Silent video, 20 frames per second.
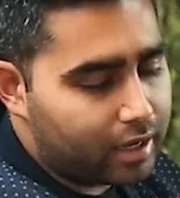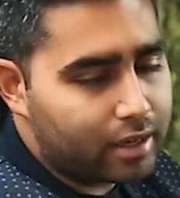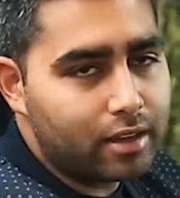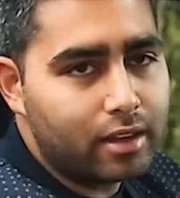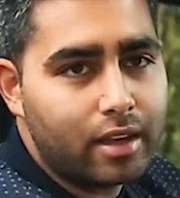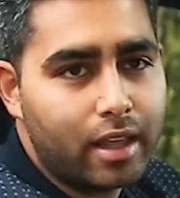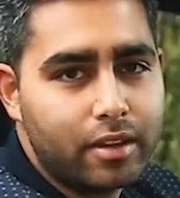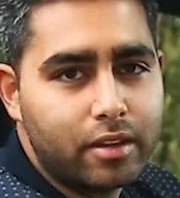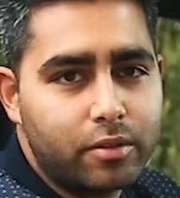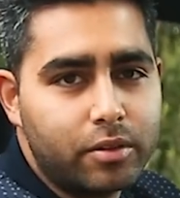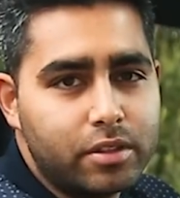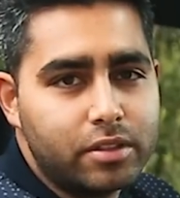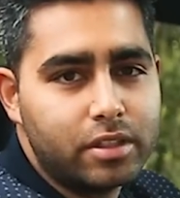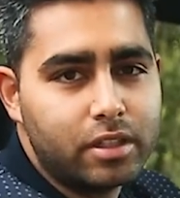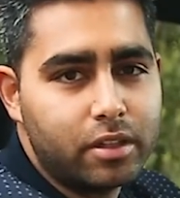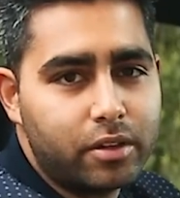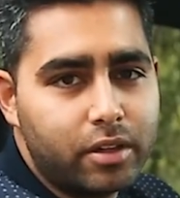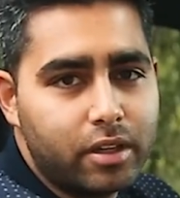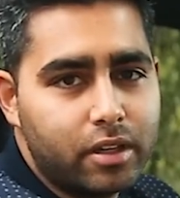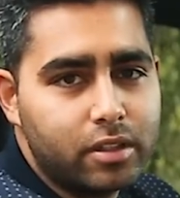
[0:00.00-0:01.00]
and leather
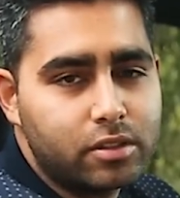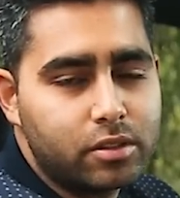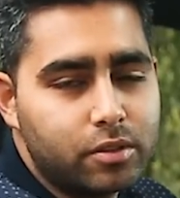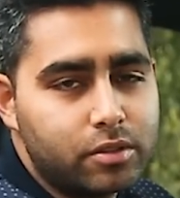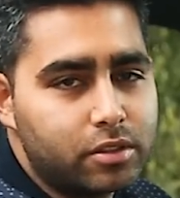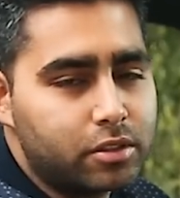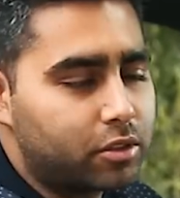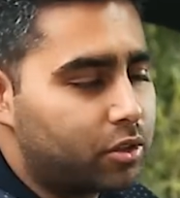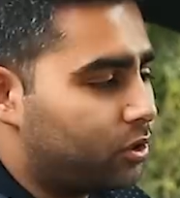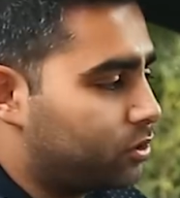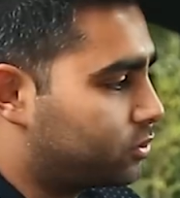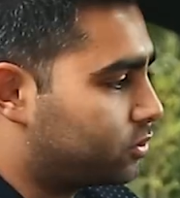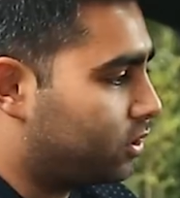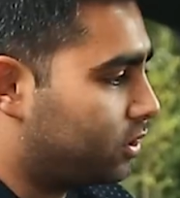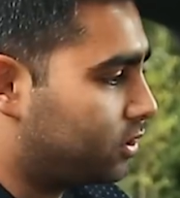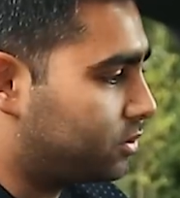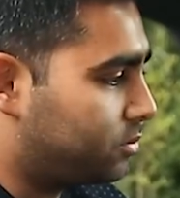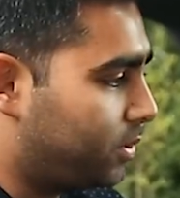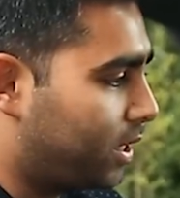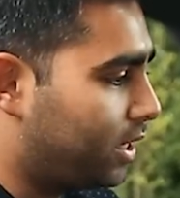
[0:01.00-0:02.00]
interior, so it's a
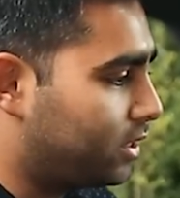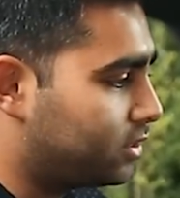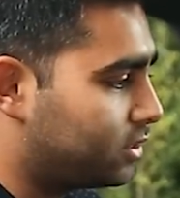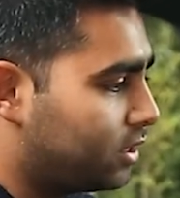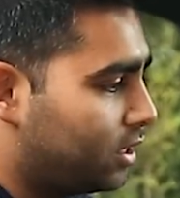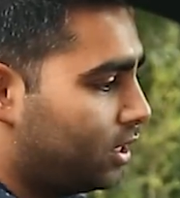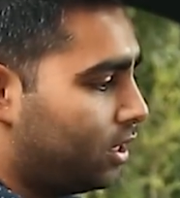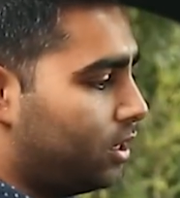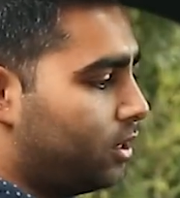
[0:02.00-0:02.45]
contrast match.